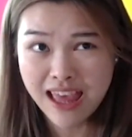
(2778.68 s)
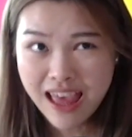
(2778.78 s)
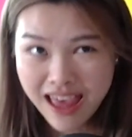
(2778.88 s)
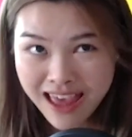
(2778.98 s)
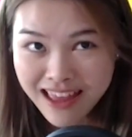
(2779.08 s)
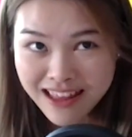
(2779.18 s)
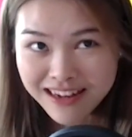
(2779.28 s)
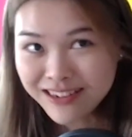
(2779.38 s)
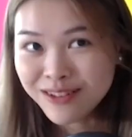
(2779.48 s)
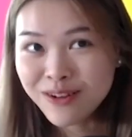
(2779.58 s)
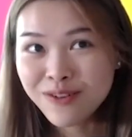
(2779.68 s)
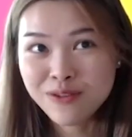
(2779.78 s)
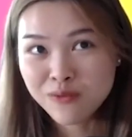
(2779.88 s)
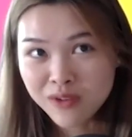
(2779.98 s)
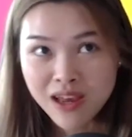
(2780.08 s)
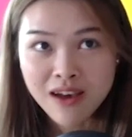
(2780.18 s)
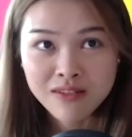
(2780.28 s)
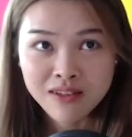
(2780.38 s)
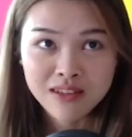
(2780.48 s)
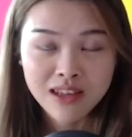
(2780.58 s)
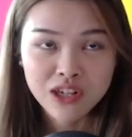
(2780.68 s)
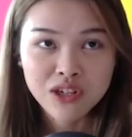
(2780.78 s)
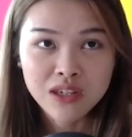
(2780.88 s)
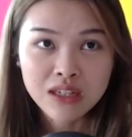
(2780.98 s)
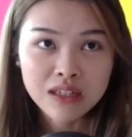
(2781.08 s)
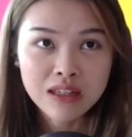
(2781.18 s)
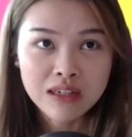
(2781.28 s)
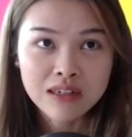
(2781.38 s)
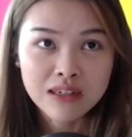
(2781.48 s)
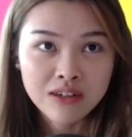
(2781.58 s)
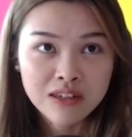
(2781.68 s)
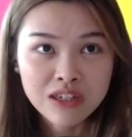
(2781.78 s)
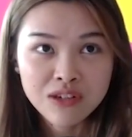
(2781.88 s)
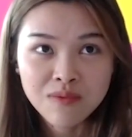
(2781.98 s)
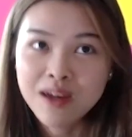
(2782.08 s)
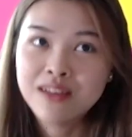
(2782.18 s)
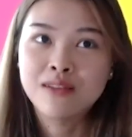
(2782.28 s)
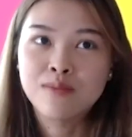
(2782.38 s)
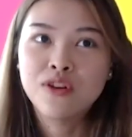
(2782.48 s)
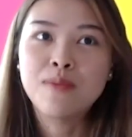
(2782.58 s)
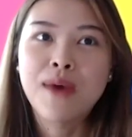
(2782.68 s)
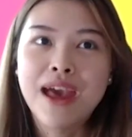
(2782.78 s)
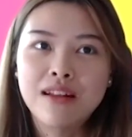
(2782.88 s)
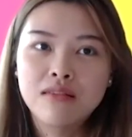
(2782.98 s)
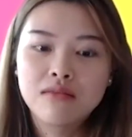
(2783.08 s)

And a lot of student housing is actually condition wise is pretty bad.